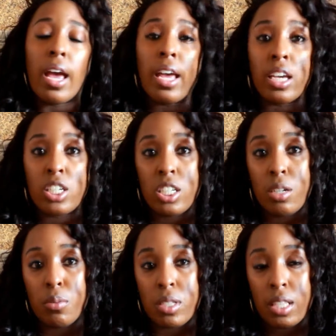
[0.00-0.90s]
And
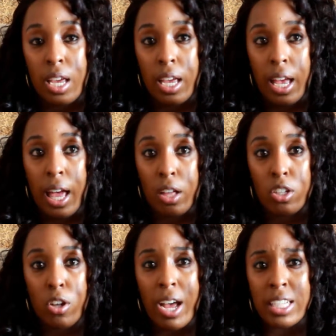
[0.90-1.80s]
she was saying how,
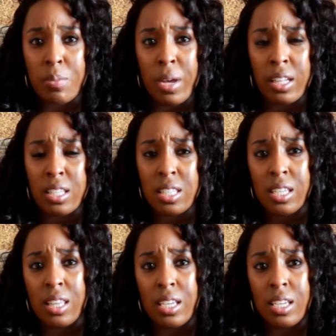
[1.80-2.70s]
you know, I explained this
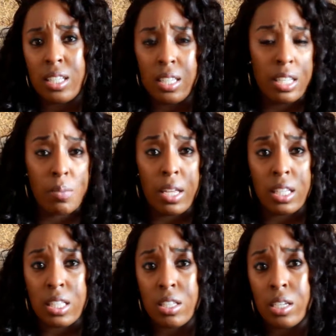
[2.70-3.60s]

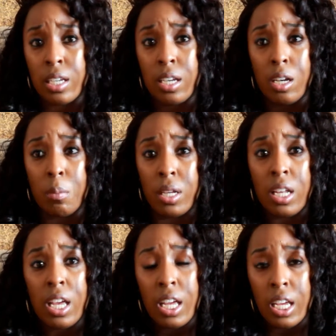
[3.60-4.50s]
to him and
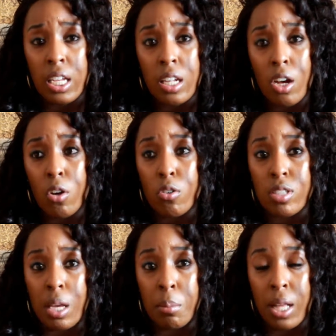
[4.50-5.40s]
he
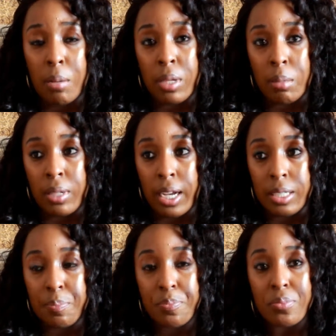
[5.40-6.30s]
knows and blah blah blah.